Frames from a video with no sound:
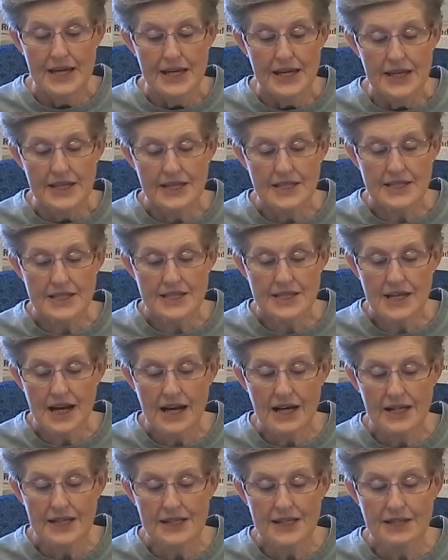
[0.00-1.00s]

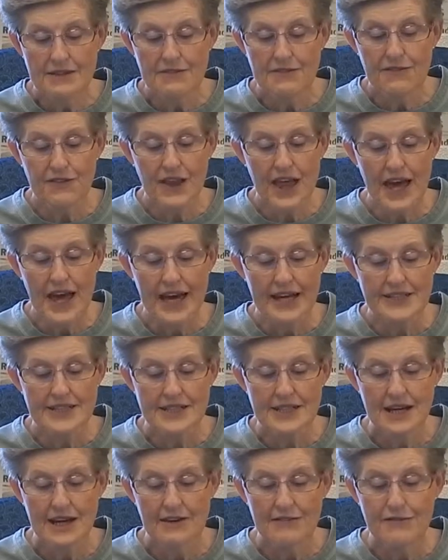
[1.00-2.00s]
Inside the flat,
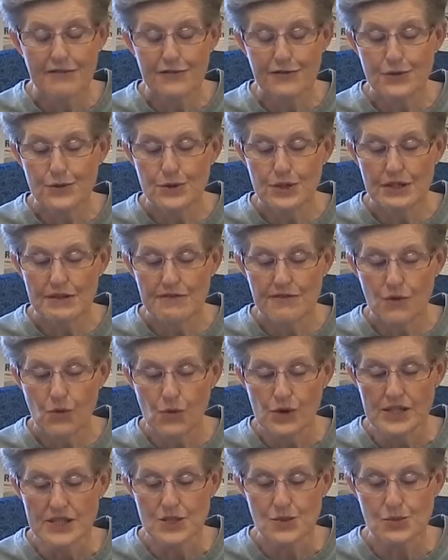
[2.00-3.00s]
a fruity
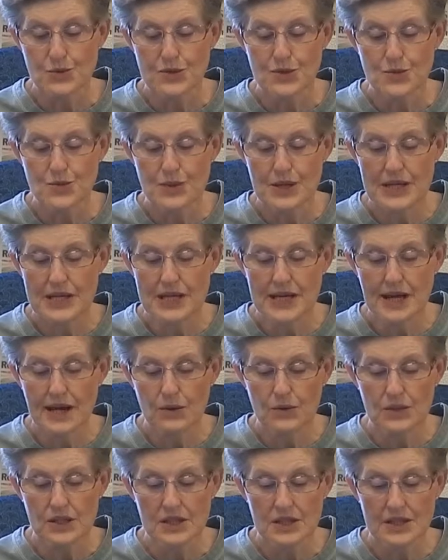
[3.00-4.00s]
voice was reading
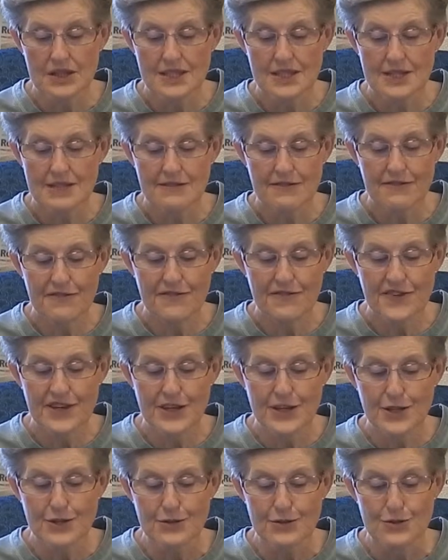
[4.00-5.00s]
out a list of
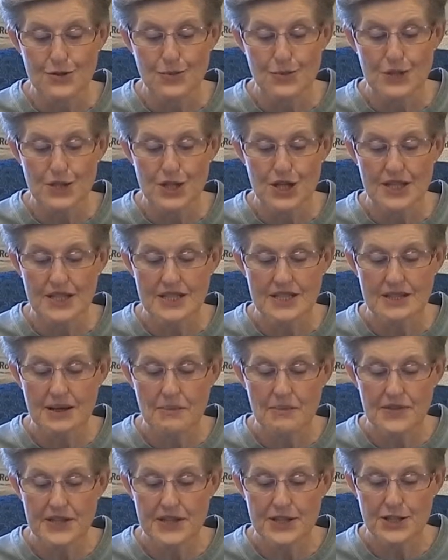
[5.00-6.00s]
figures which had
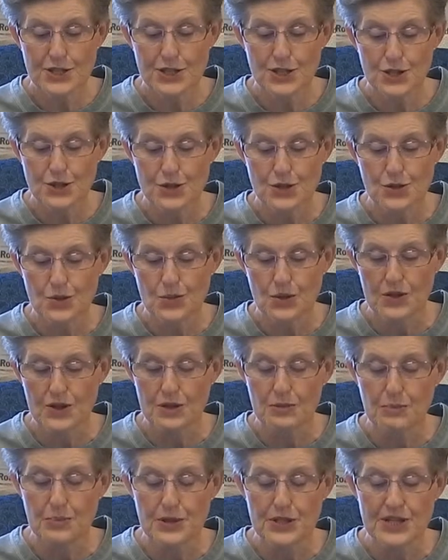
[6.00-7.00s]
something to do with
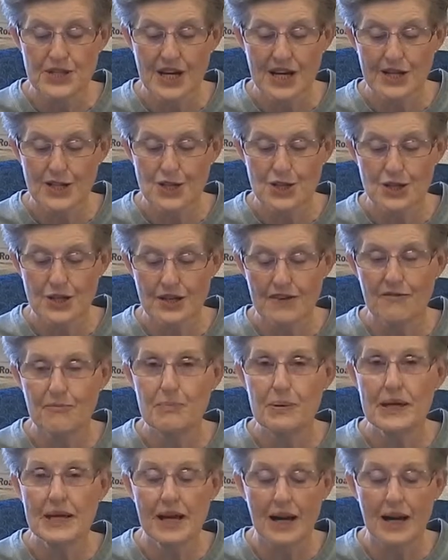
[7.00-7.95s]
the production of pig